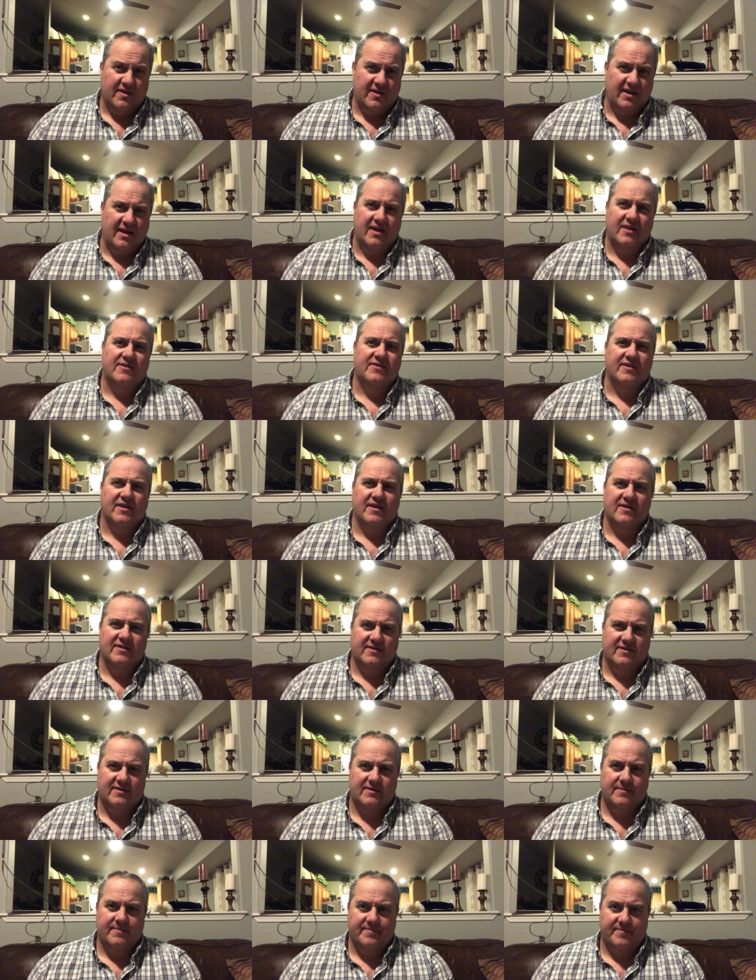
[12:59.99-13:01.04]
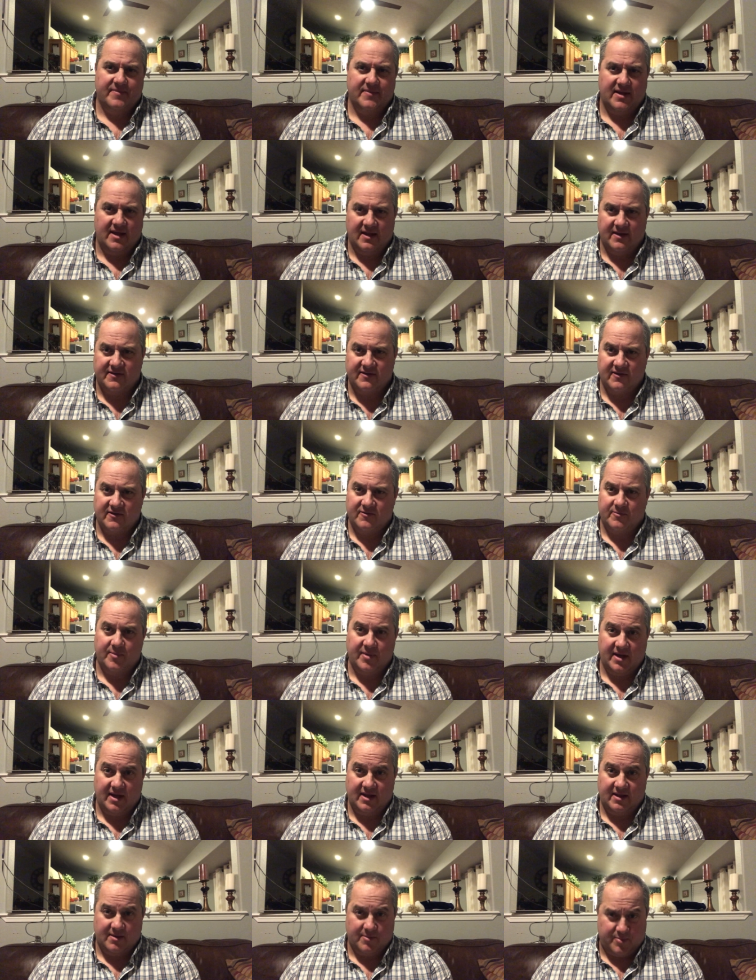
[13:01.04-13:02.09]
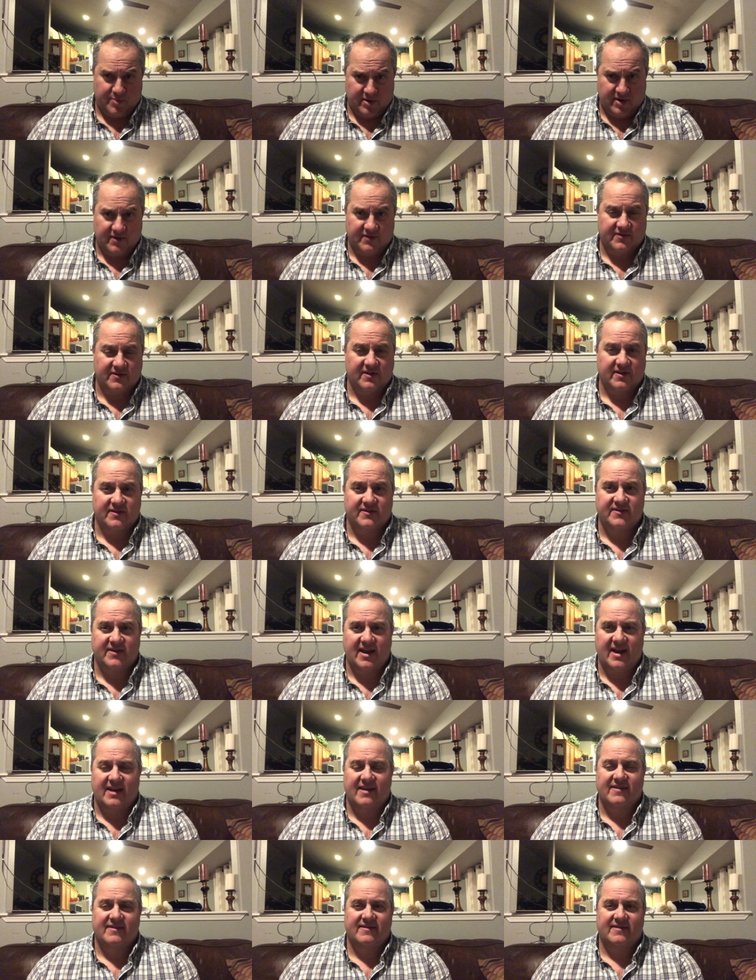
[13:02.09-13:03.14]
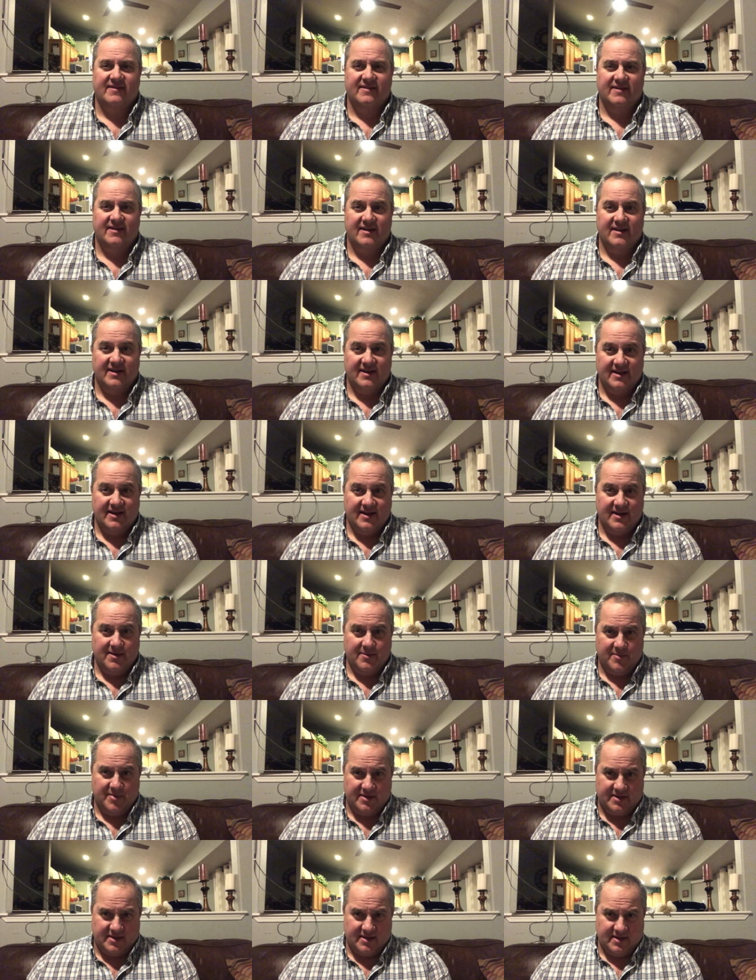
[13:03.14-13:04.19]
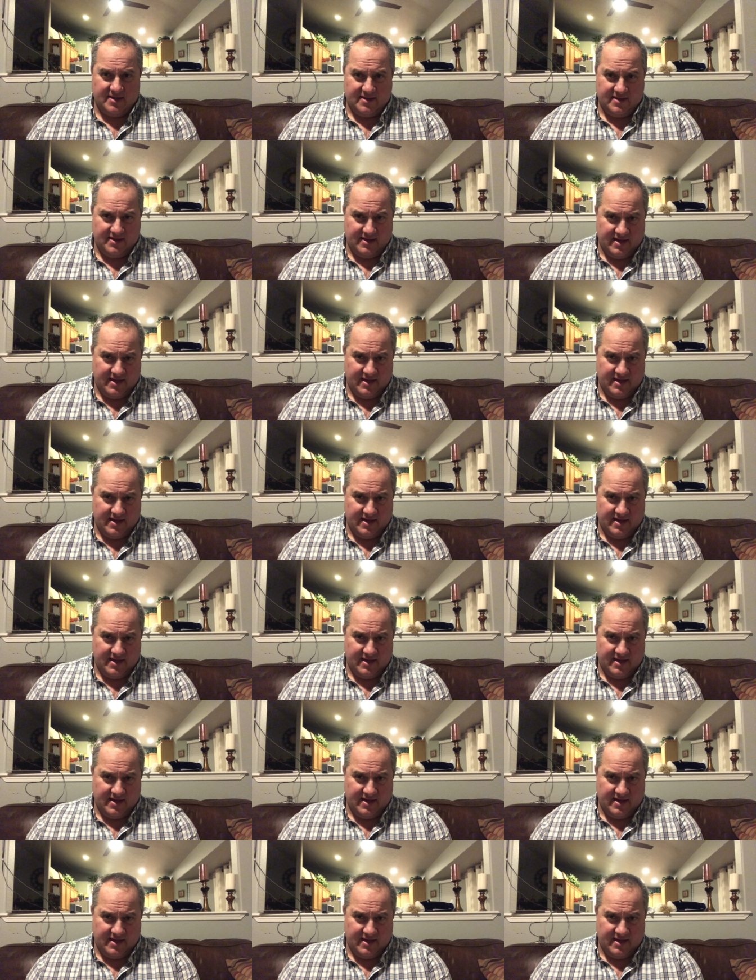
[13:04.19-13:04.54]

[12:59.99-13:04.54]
the incense the incense being the prayers of the saints. But the